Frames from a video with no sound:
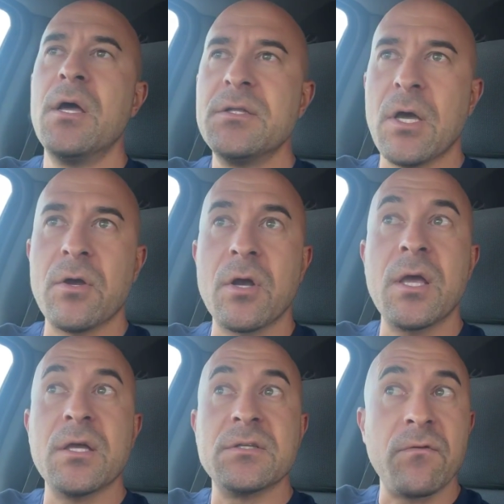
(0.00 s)
Tell your
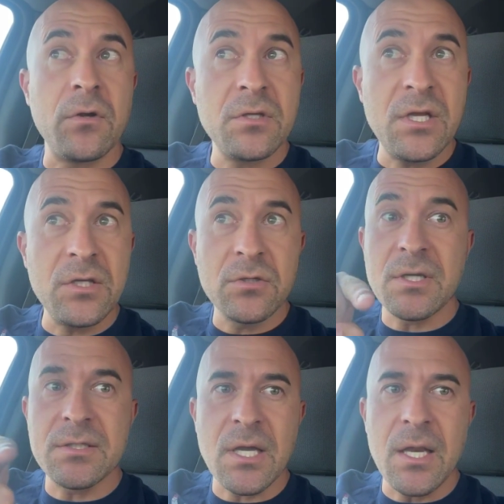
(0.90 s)
kids, if your teacher
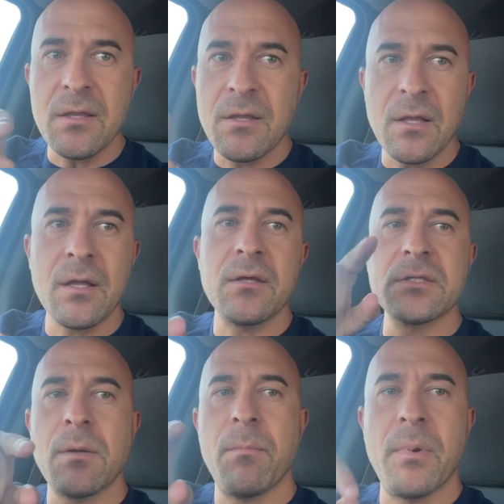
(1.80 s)
says anything like
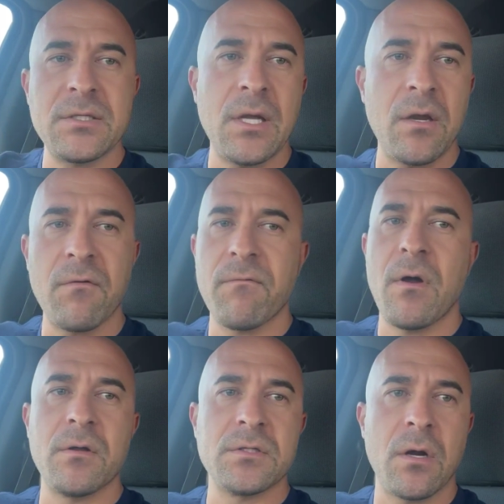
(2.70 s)
this, bust out your
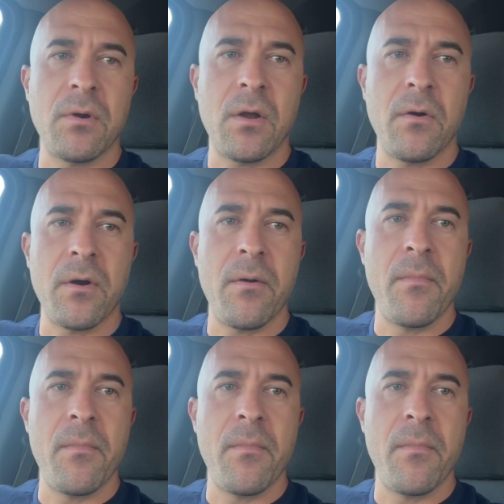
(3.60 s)
phone and start recording them.